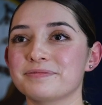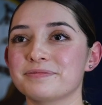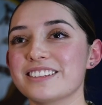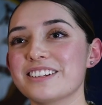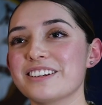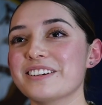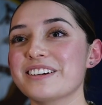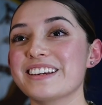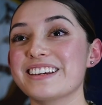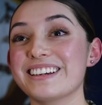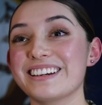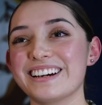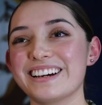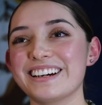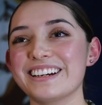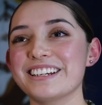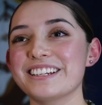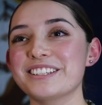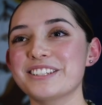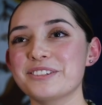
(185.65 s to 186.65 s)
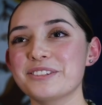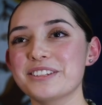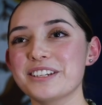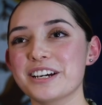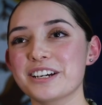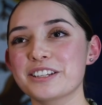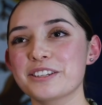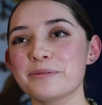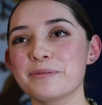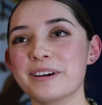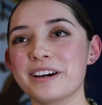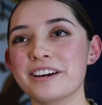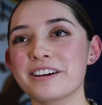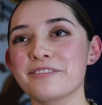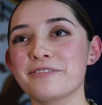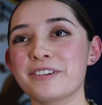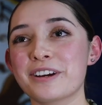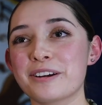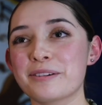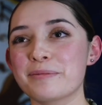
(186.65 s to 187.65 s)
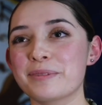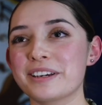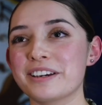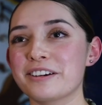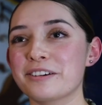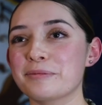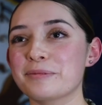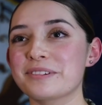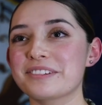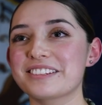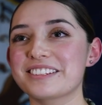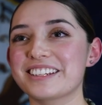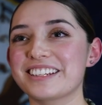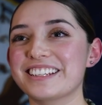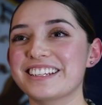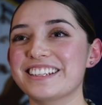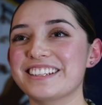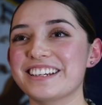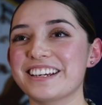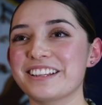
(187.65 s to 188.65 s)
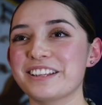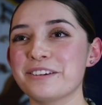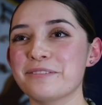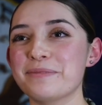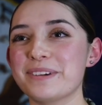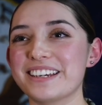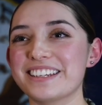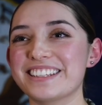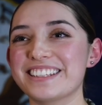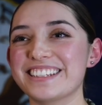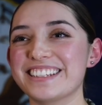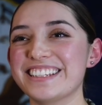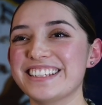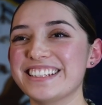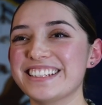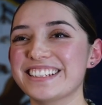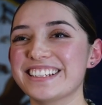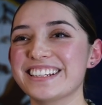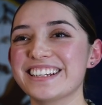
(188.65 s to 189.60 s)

So I do talk to my family almost on a daily basis.